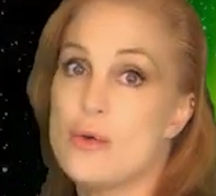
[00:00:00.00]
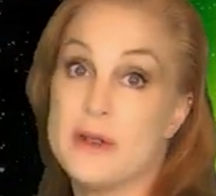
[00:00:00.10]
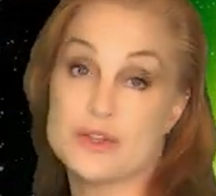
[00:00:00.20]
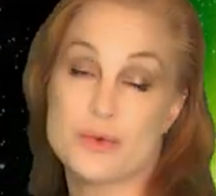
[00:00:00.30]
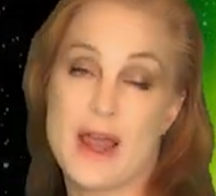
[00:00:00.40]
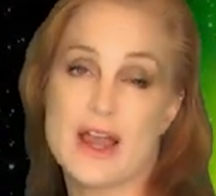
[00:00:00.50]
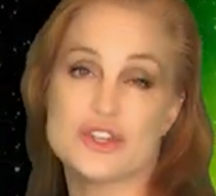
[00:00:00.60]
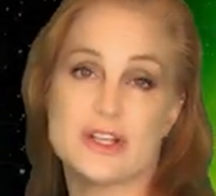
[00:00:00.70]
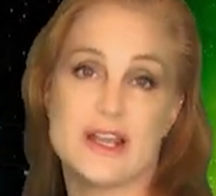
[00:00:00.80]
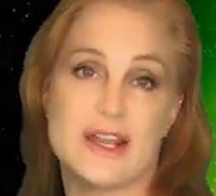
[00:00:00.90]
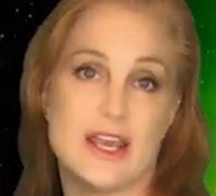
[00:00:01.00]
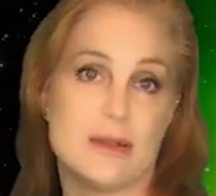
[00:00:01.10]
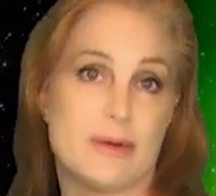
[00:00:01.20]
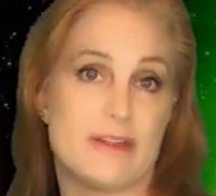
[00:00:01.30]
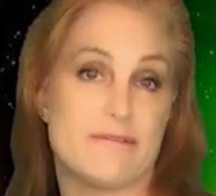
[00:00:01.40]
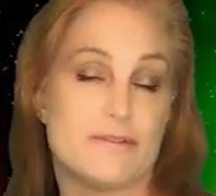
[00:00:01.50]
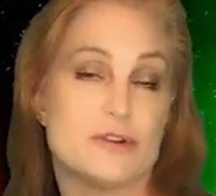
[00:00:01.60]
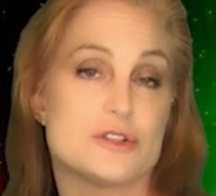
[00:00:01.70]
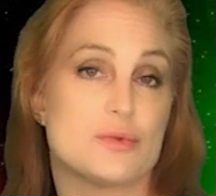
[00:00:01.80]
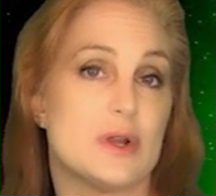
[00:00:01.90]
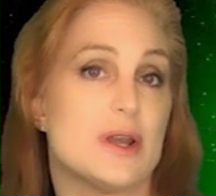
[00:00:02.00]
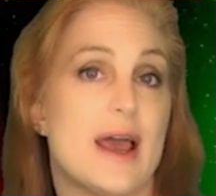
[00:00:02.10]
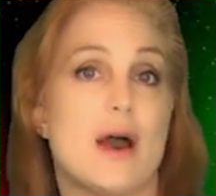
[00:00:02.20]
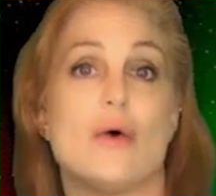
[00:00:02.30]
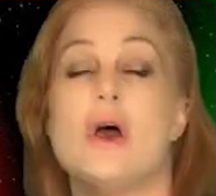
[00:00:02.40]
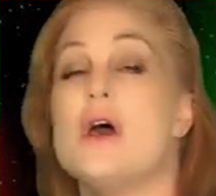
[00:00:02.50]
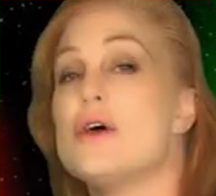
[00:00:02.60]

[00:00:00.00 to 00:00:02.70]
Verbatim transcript: because we're actually getting hit by the first one now,